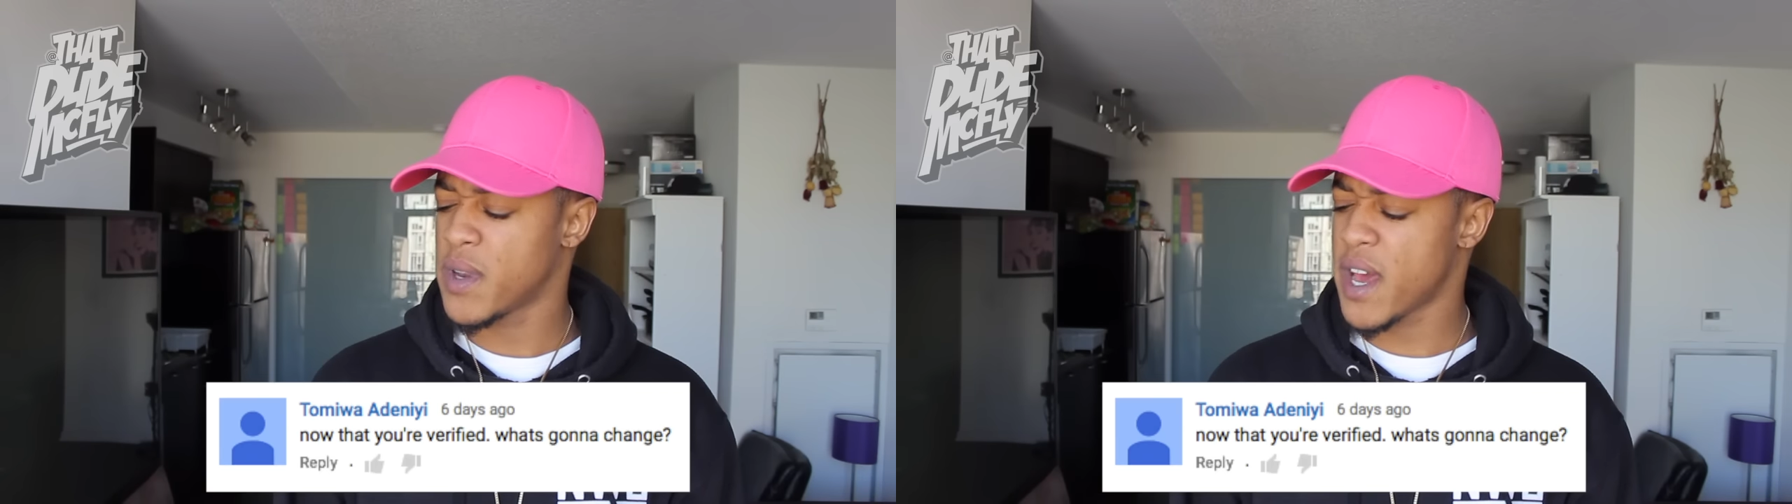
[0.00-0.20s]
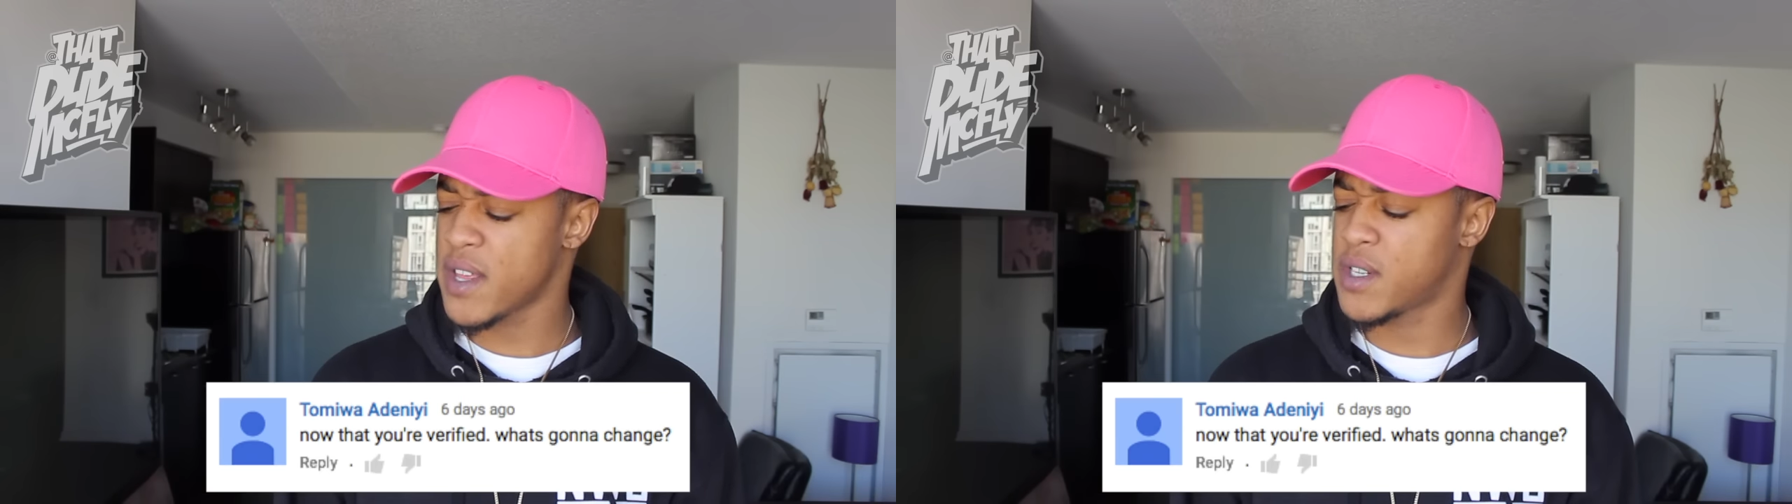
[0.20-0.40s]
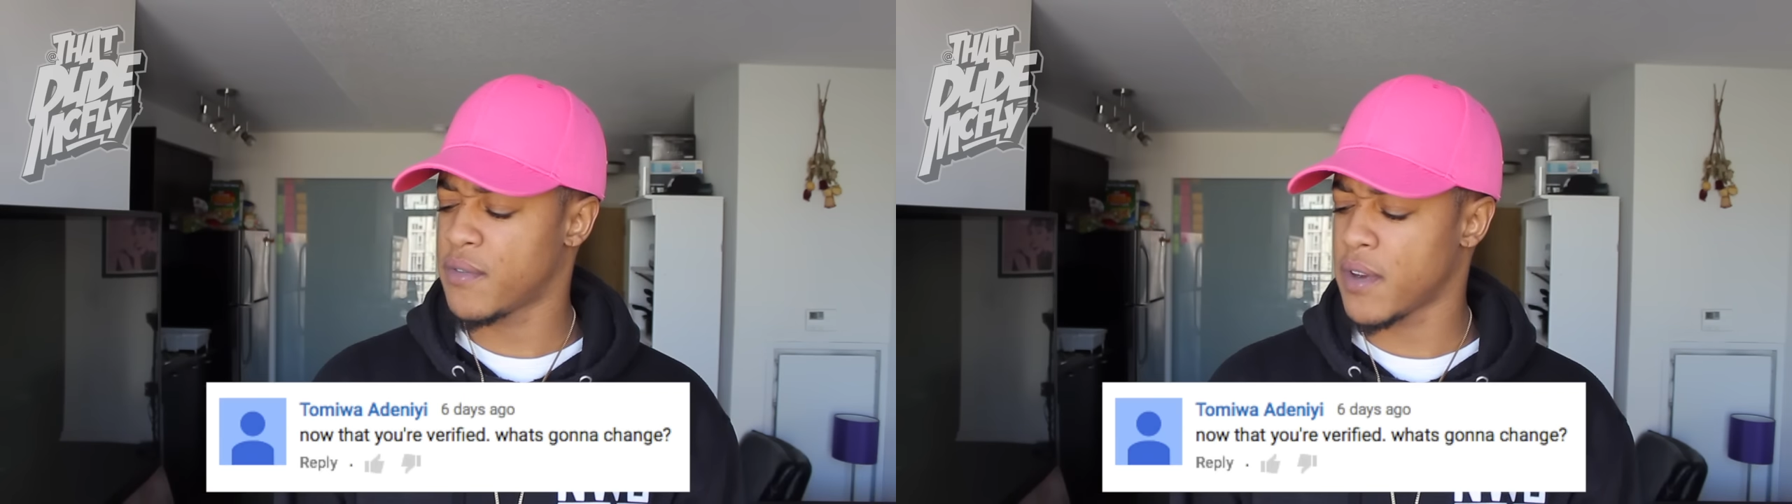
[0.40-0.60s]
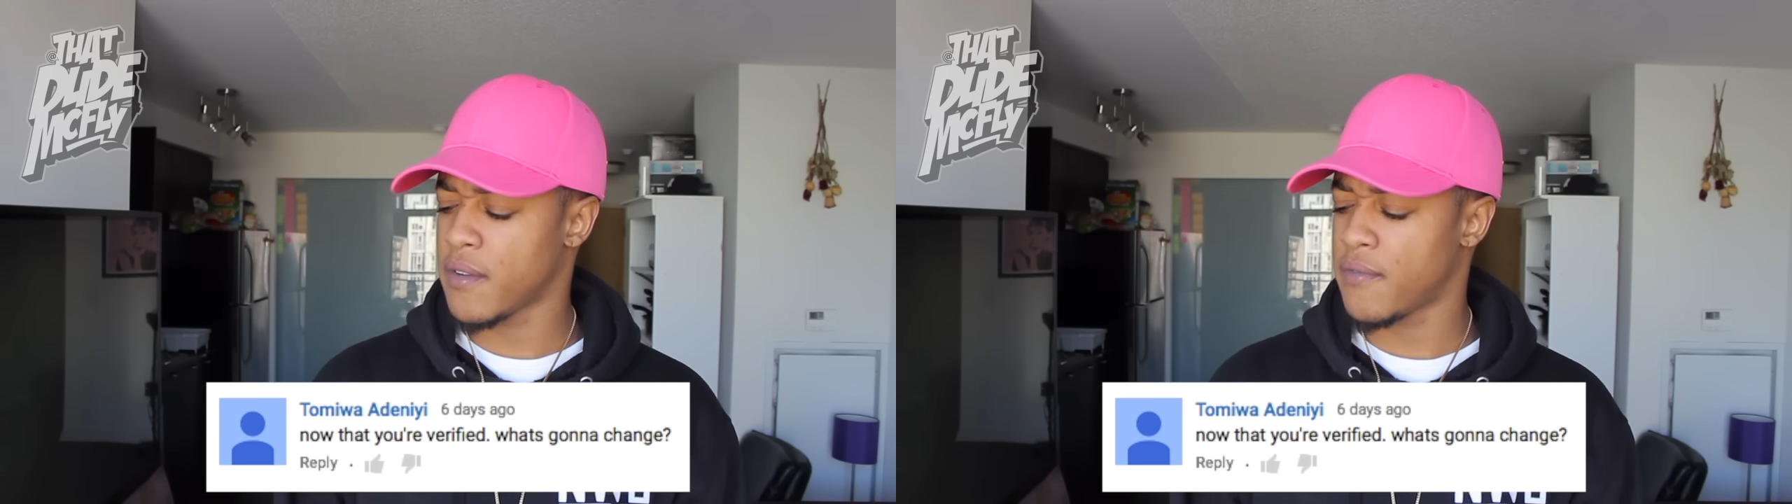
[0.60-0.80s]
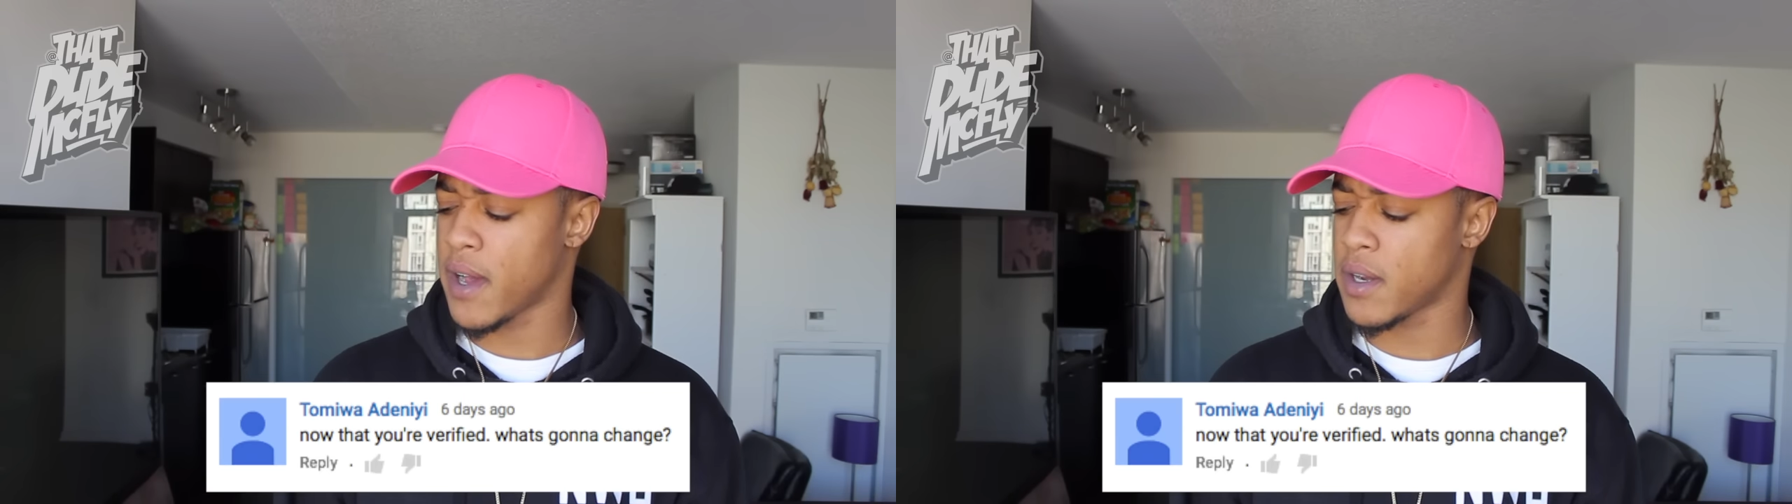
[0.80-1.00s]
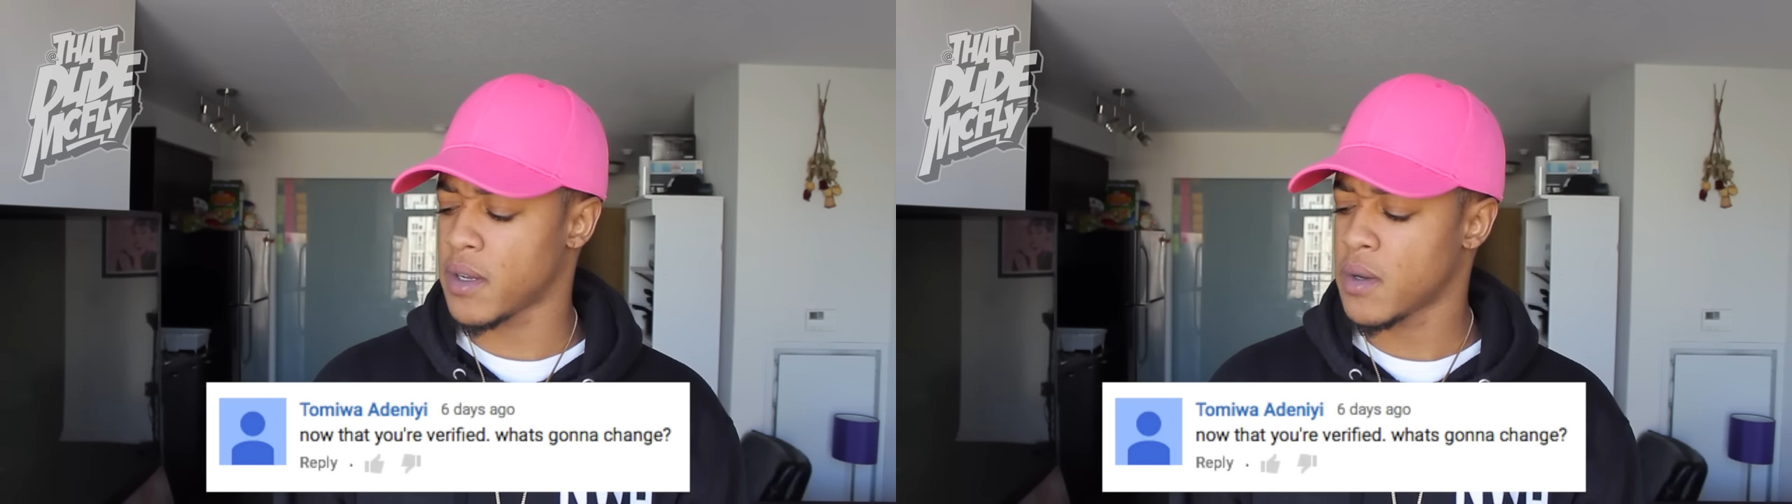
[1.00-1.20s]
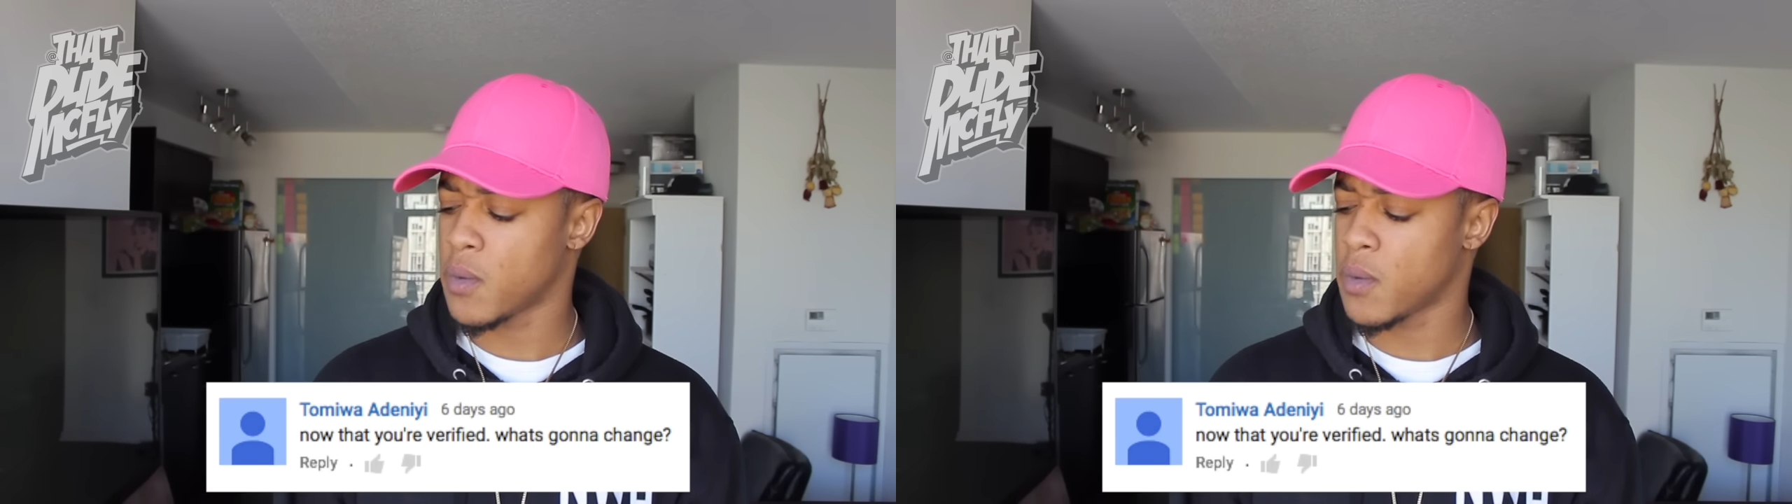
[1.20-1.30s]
now that you're verified,